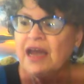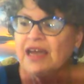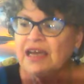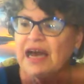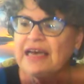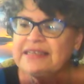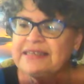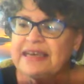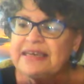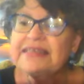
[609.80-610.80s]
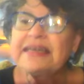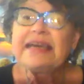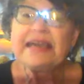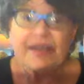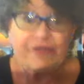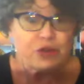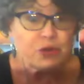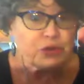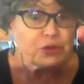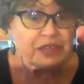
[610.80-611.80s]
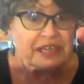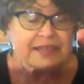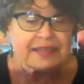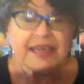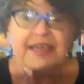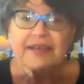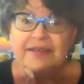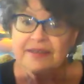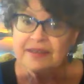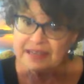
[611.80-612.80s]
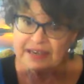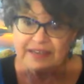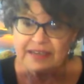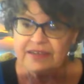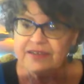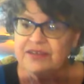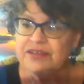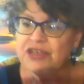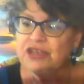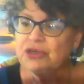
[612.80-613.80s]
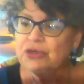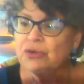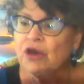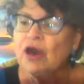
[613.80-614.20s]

God says, if you do these things that he tells us to do,